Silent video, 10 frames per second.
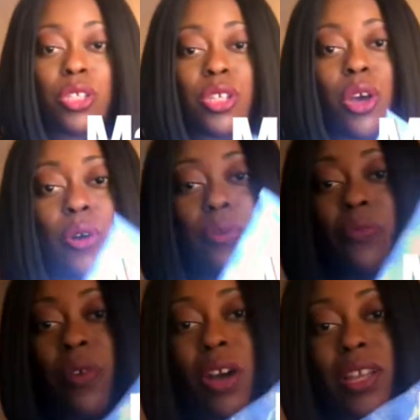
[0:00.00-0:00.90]
So
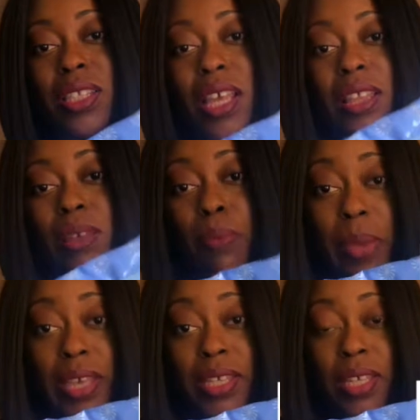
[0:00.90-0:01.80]
on a daily
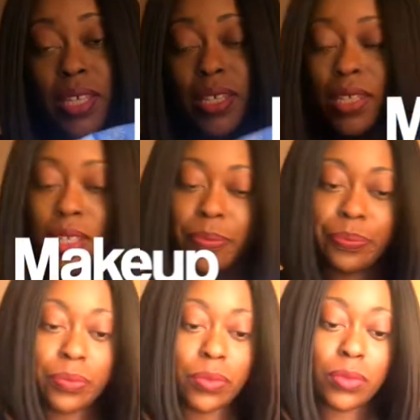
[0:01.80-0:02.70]
basis,
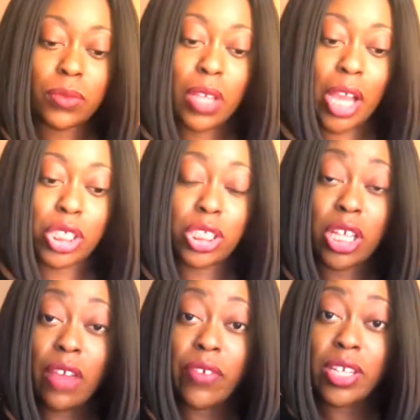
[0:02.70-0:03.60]

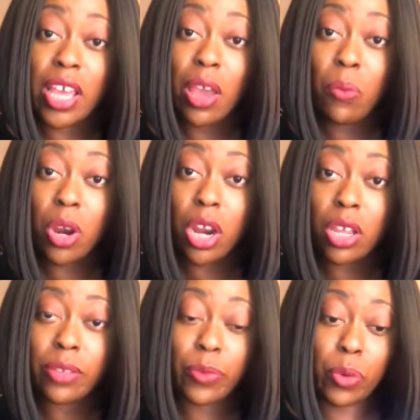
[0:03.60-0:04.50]
actually every day at
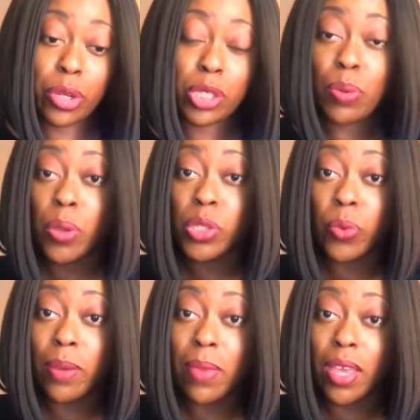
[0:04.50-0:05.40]
work, we're supposed to
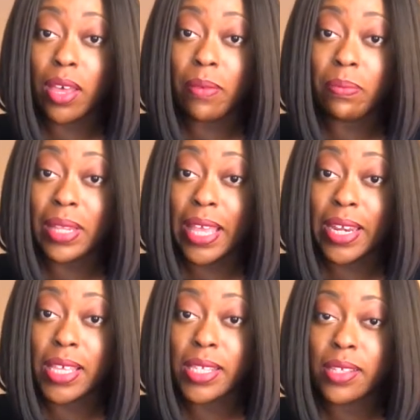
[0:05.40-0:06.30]
wear makeup,
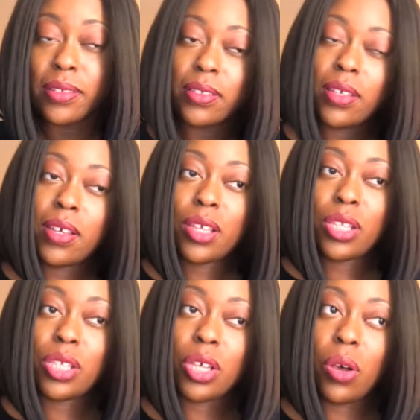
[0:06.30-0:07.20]
ladies.
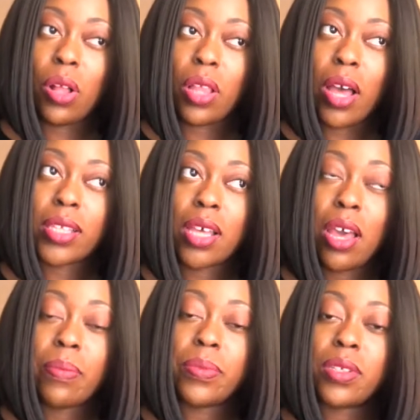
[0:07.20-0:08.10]
So a lot of
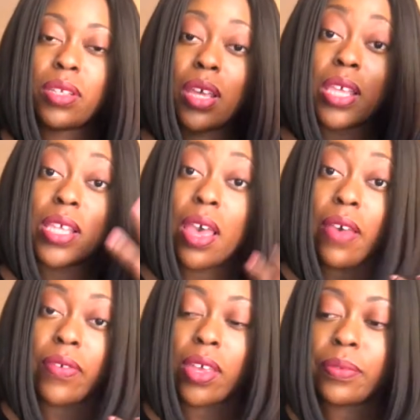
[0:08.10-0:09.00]
times it's
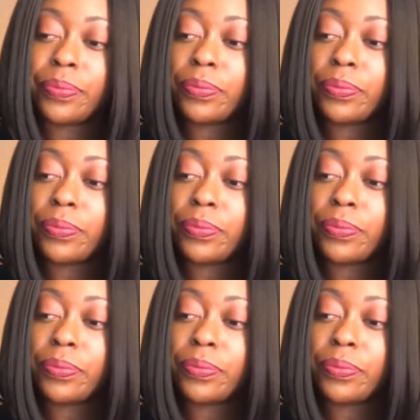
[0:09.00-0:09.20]
heavy.